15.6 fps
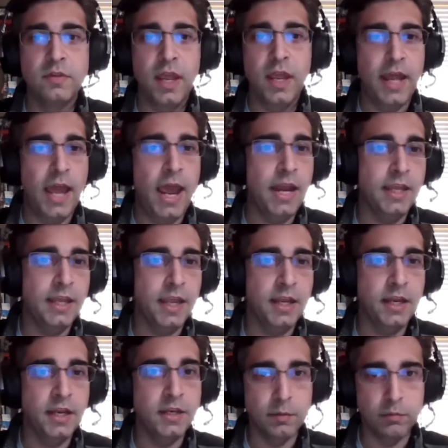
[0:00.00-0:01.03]
and adding
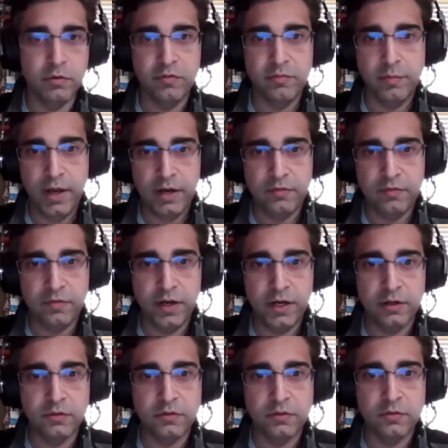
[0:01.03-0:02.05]
in a number of
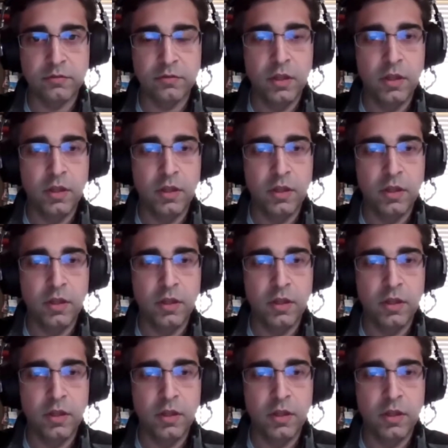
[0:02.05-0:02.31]
modifiers.